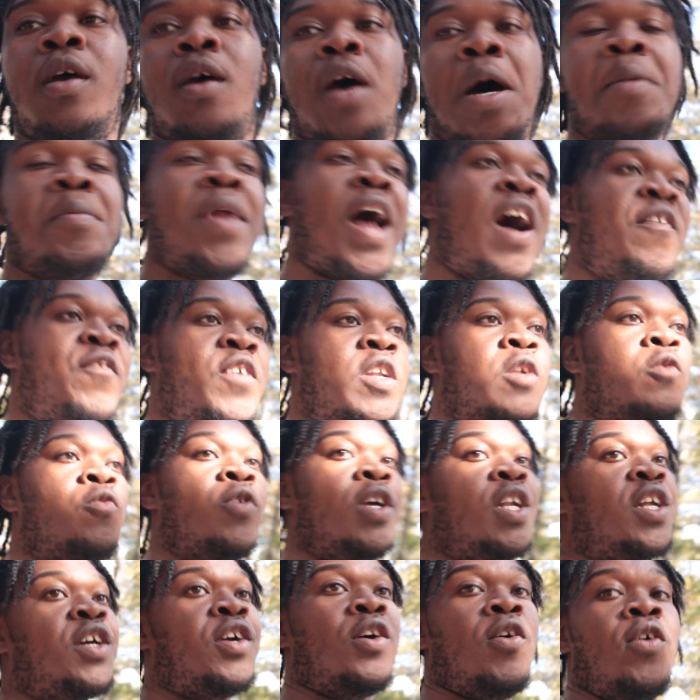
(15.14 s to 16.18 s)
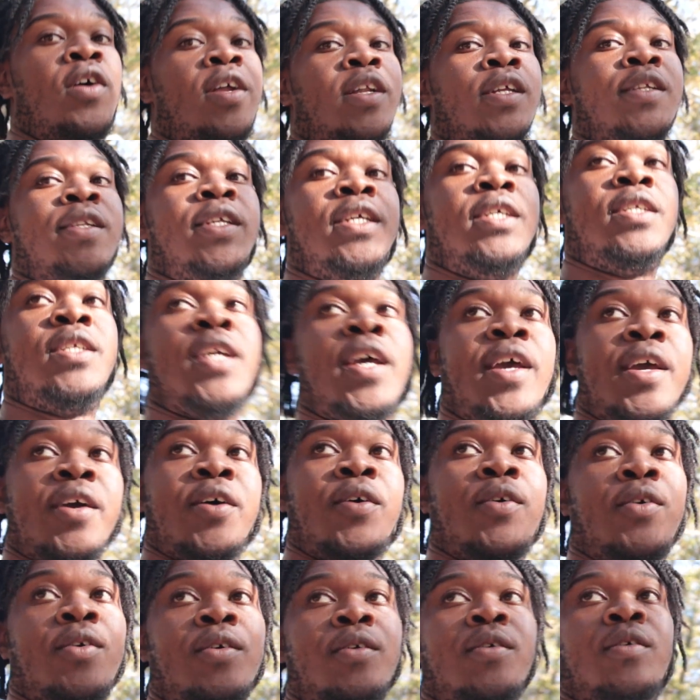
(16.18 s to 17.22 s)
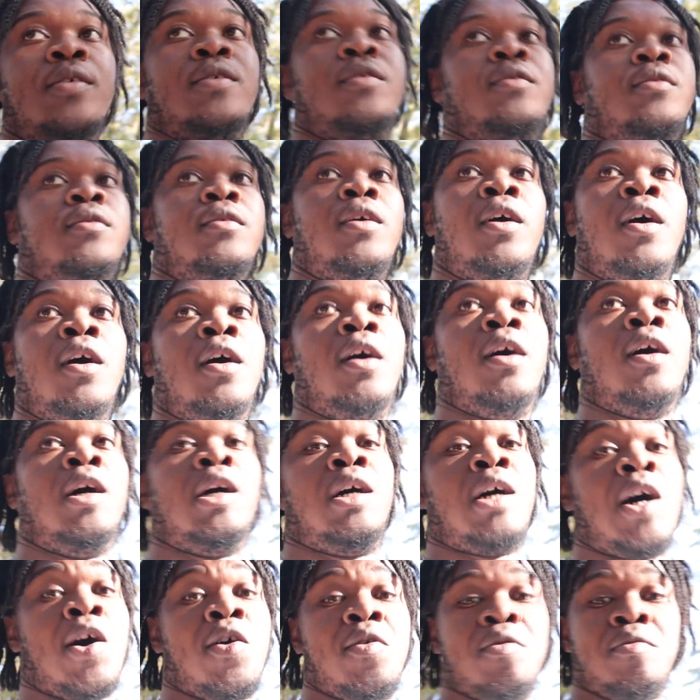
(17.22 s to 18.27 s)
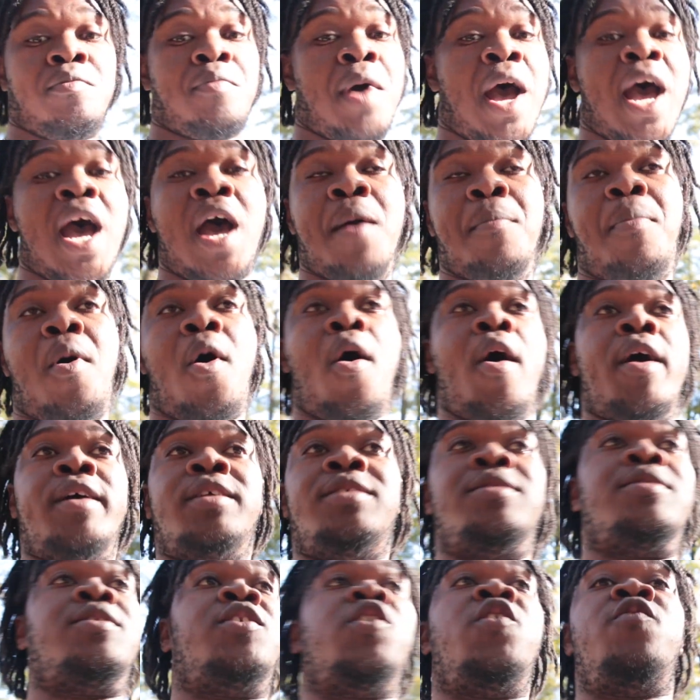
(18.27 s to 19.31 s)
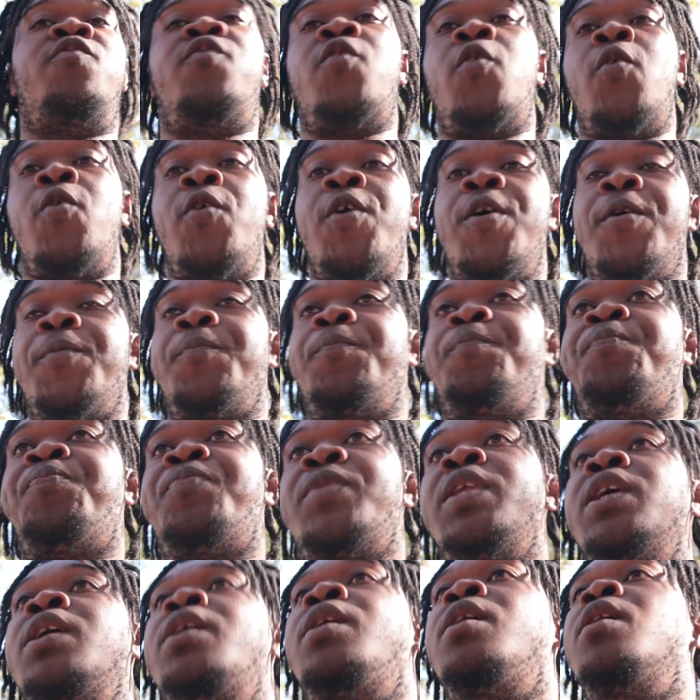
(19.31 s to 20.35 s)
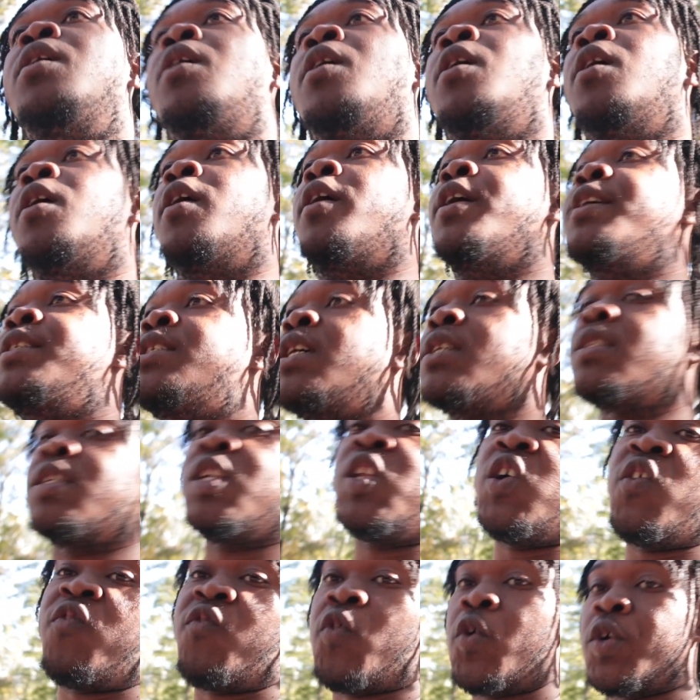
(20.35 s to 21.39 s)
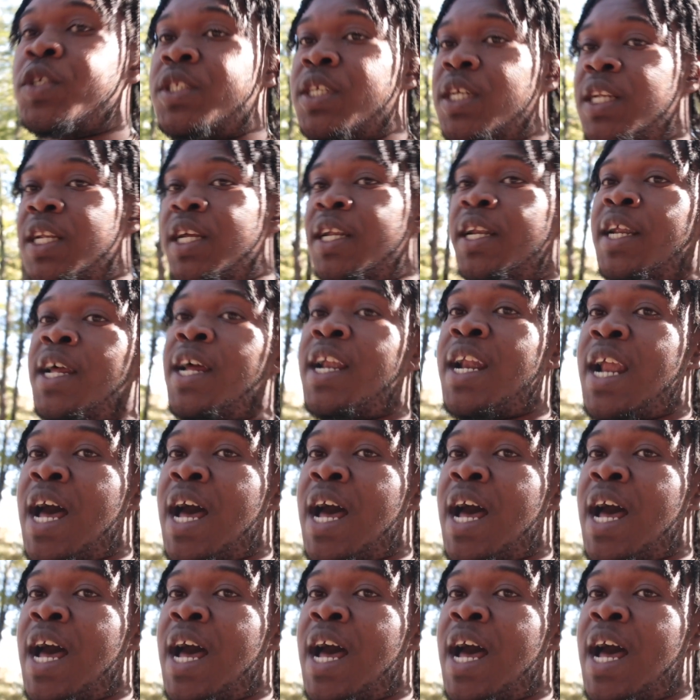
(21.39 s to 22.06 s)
I'm not finna really go into detail on buying parts and stuff for it. It's just a little 4-cylinder